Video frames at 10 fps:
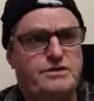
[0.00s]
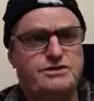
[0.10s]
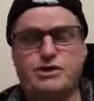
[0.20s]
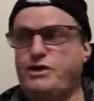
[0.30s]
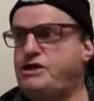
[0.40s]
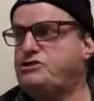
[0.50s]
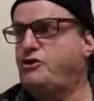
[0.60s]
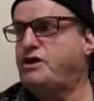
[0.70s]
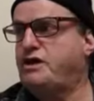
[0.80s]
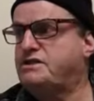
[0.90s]
So he's
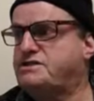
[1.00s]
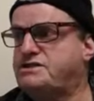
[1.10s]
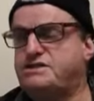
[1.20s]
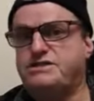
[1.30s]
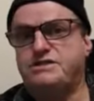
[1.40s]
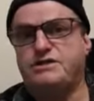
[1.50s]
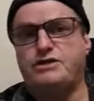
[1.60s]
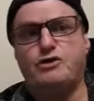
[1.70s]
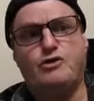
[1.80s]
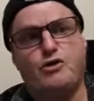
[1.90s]
like a, you
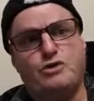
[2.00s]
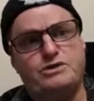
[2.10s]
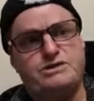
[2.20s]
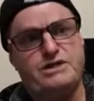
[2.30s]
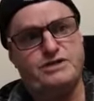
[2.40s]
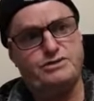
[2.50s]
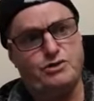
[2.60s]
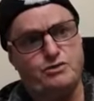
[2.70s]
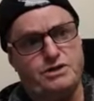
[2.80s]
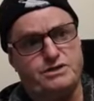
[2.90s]
know, God always has
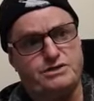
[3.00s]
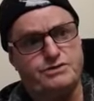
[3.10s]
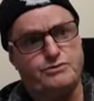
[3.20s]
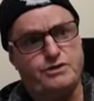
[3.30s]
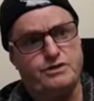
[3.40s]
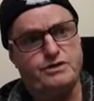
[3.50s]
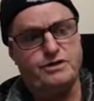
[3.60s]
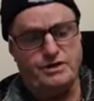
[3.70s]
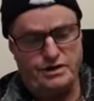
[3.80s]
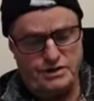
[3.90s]
two witnesses, right?
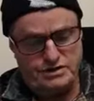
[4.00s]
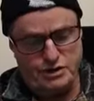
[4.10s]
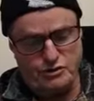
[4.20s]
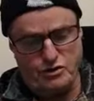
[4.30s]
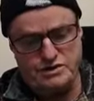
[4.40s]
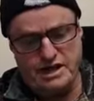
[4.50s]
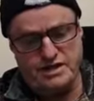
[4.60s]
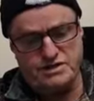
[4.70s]
So God's had